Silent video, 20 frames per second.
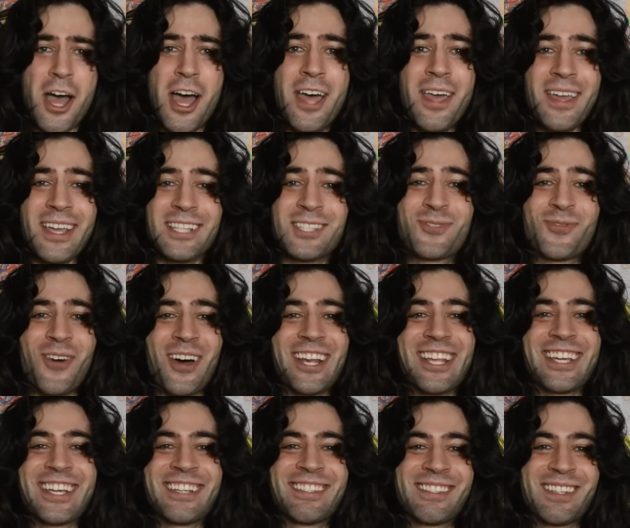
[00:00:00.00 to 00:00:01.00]
It's funny
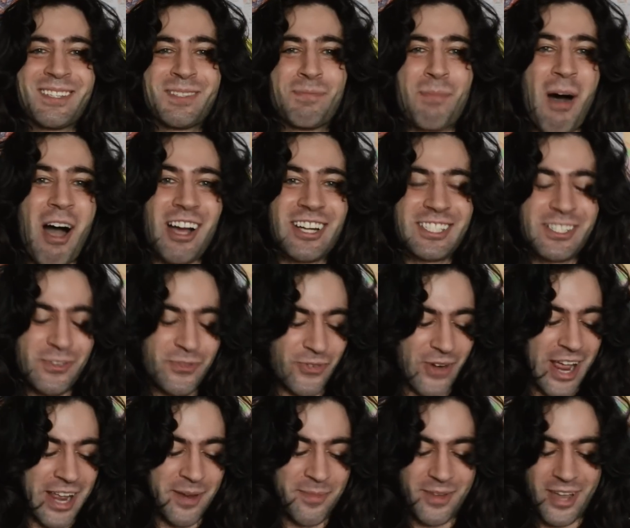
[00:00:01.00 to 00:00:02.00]
because this box of
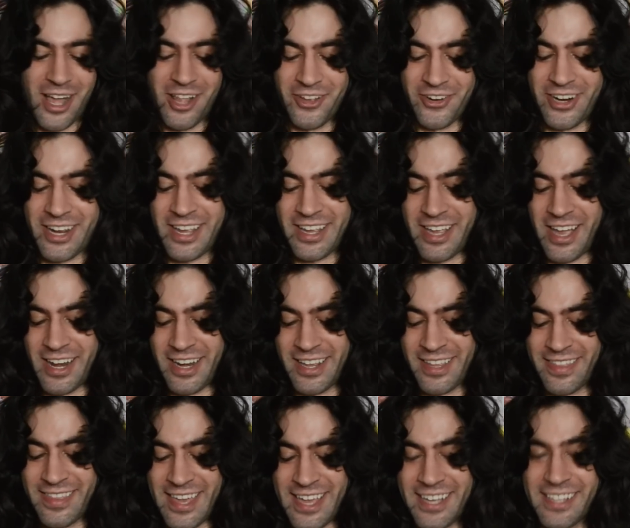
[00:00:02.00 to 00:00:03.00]
random coloring and cutting
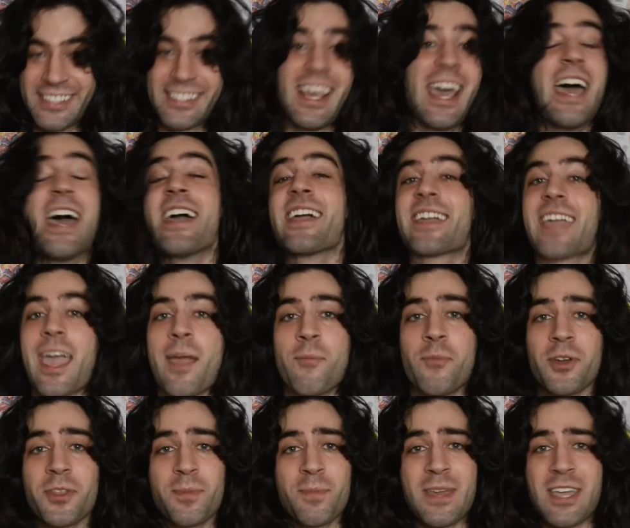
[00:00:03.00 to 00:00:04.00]
things came
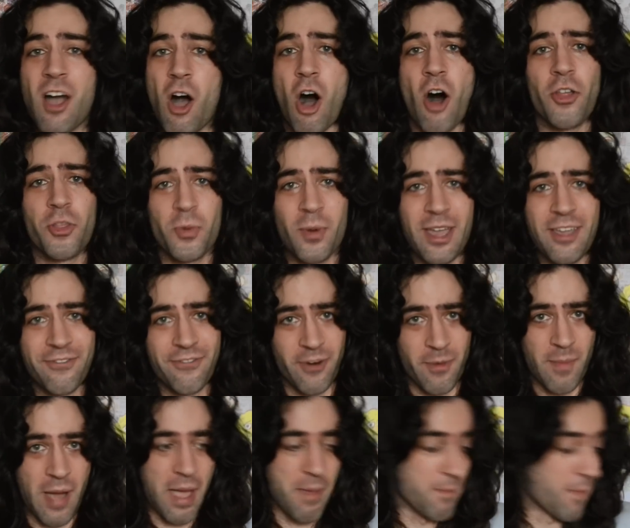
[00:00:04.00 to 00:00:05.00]
with me all the way from my